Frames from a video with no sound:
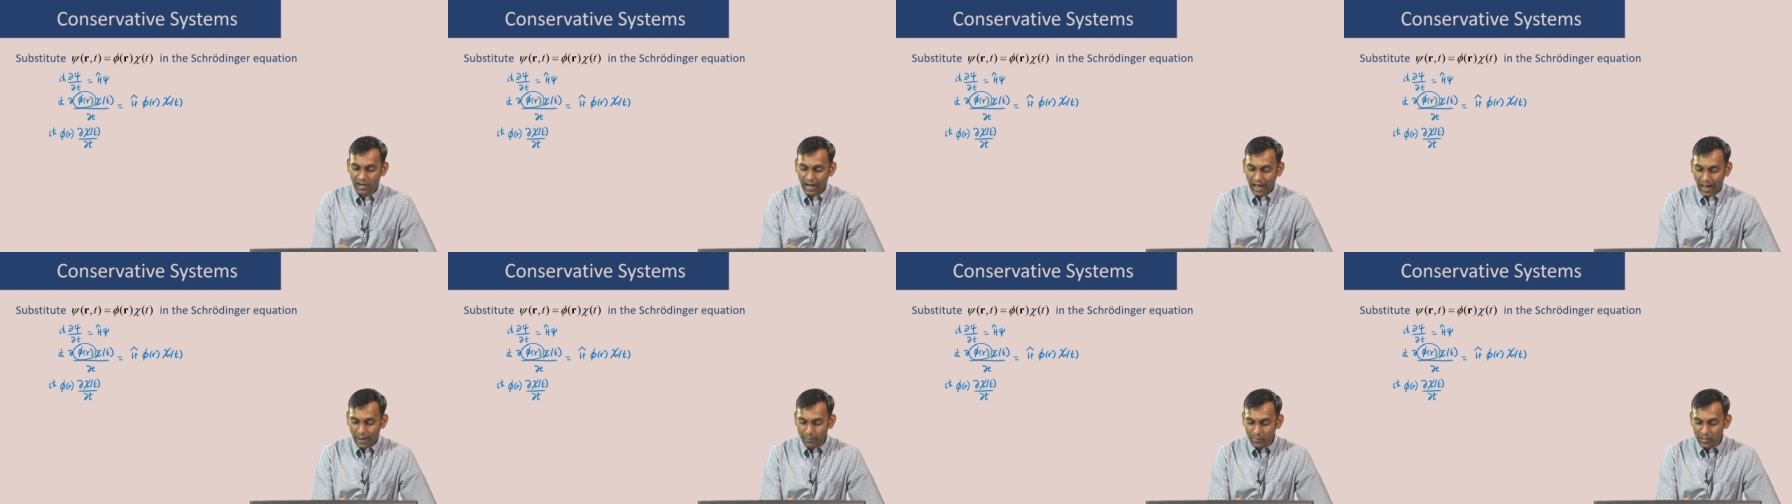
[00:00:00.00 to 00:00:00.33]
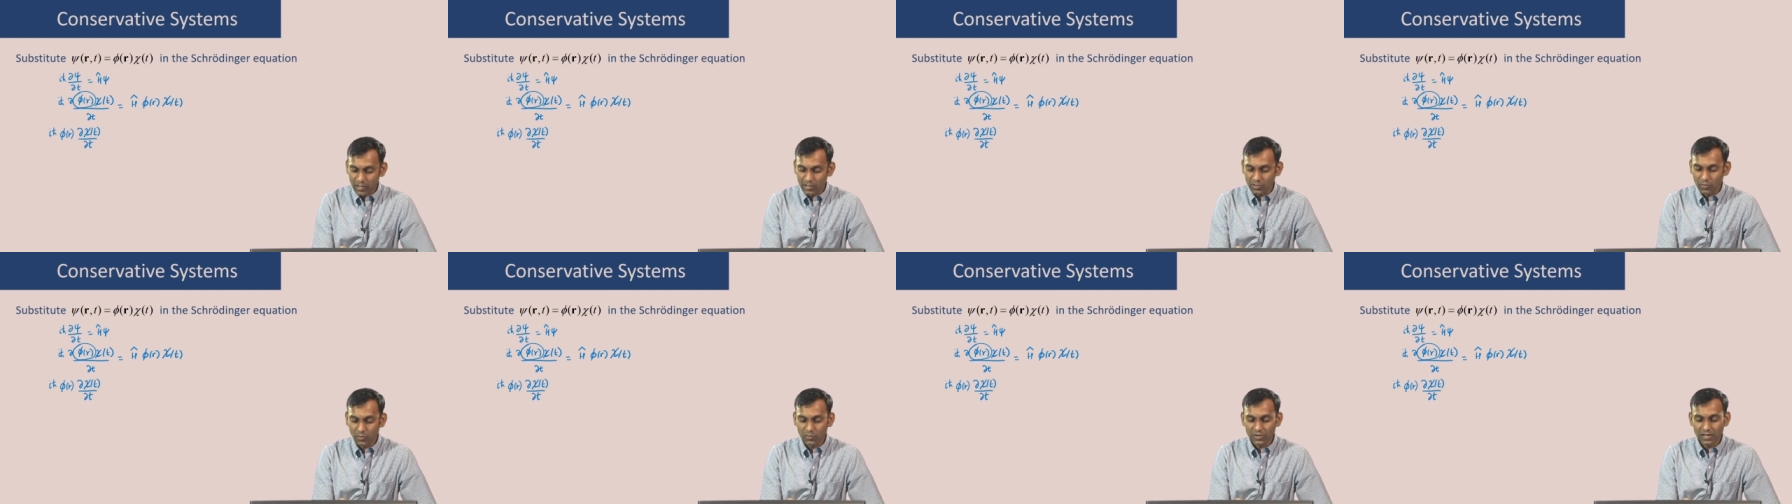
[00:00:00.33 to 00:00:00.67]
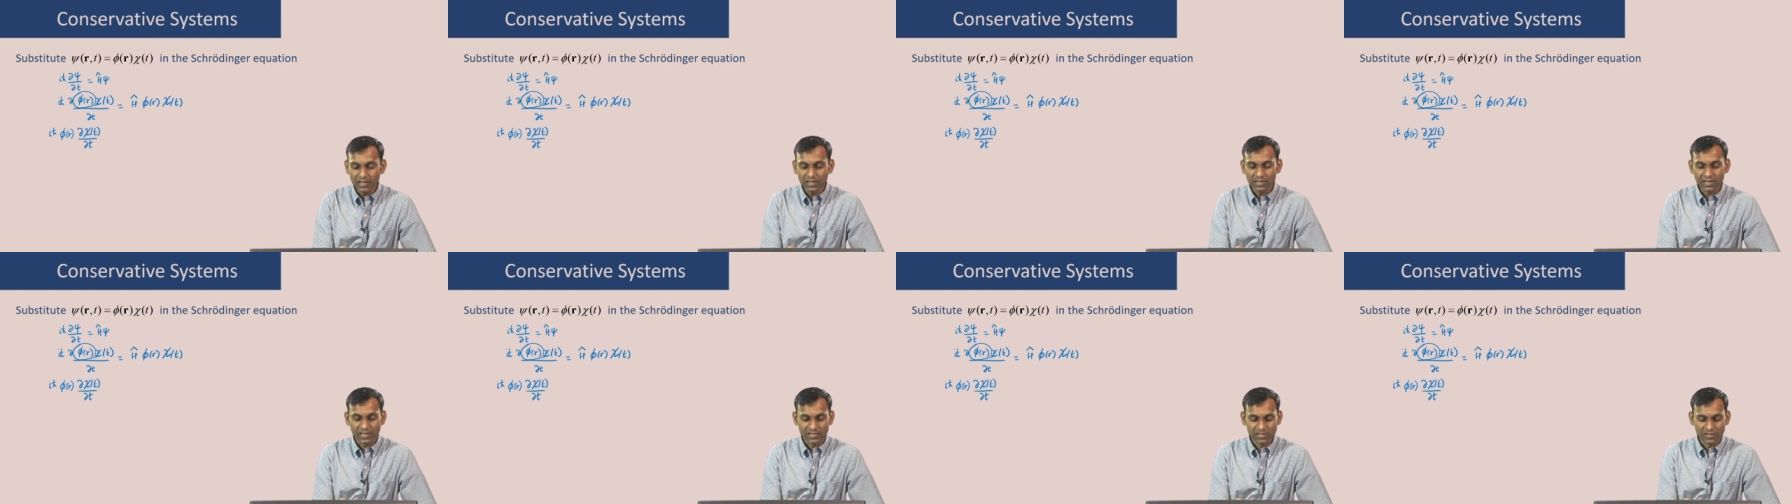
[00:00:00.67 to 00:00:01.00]
Hamiltonian
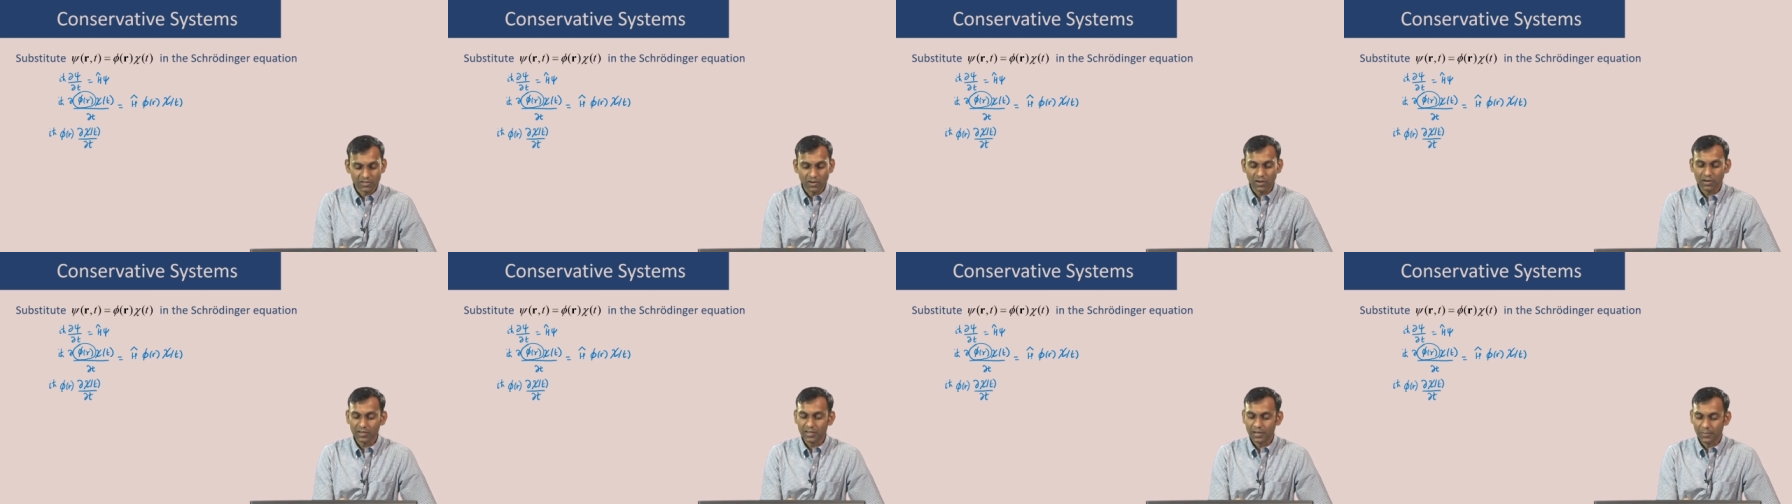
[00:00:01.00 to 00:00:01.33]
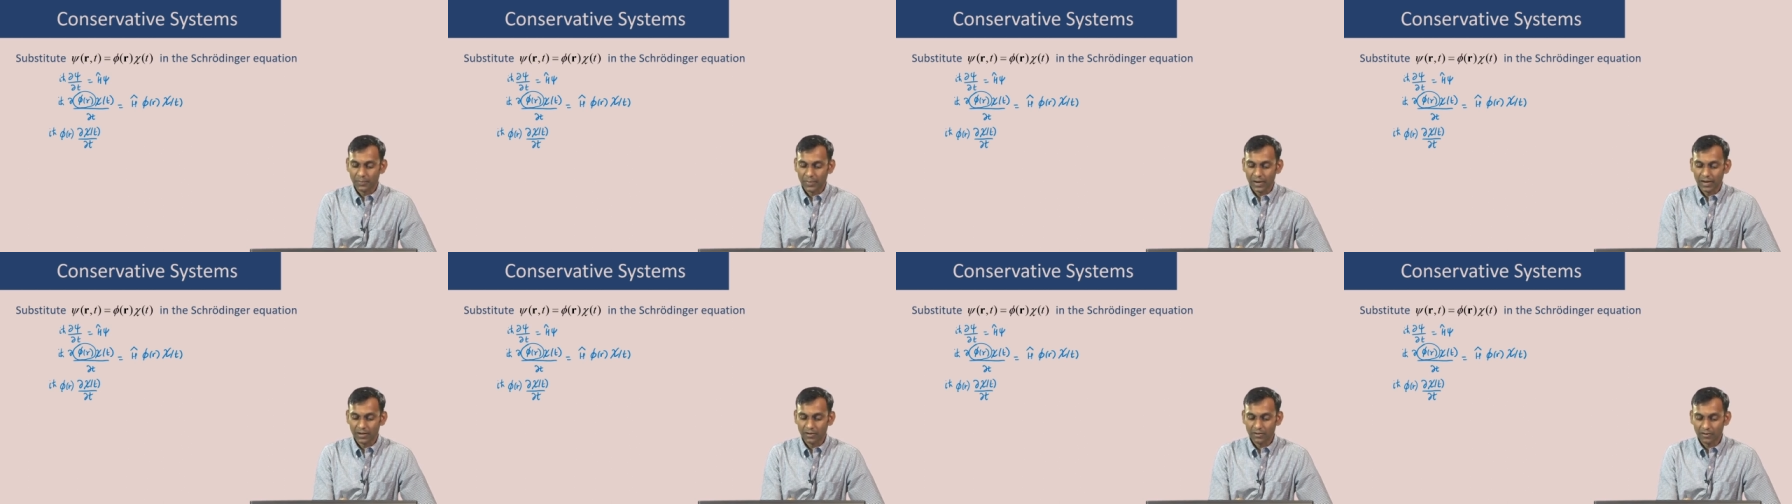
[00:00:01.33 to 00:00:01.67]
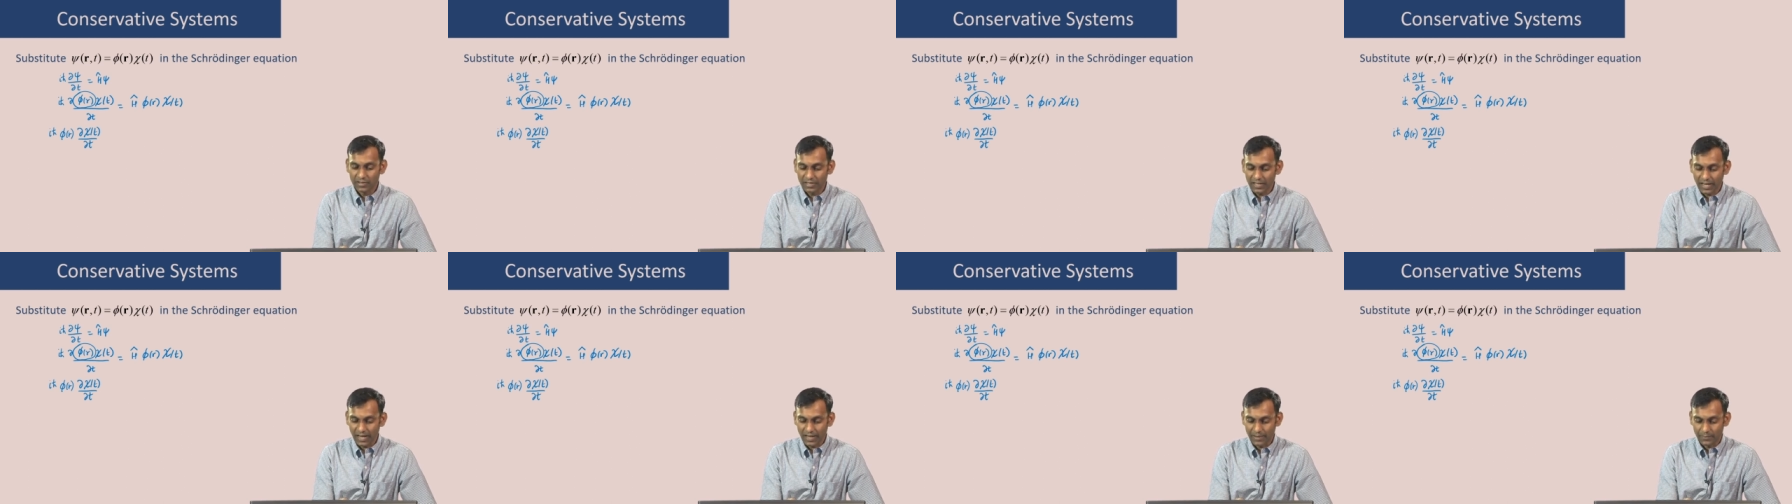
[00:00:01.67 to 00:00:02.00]
does not depend on
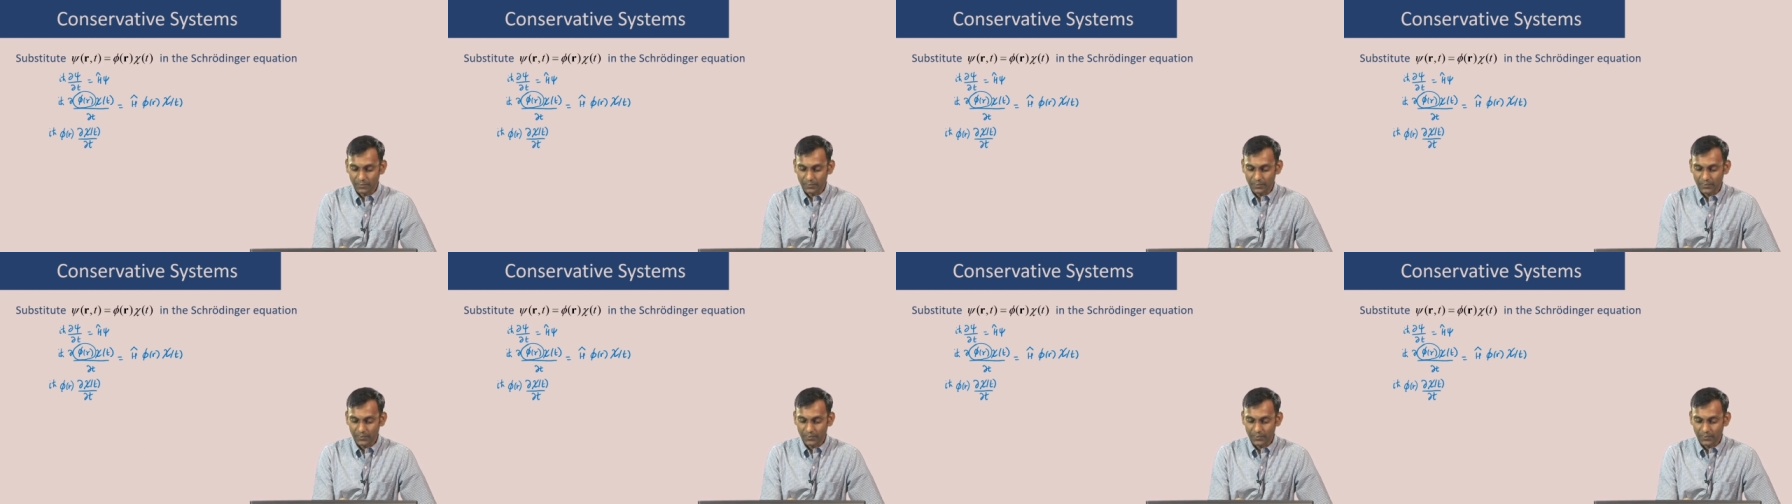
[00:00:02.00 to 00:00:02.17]
time.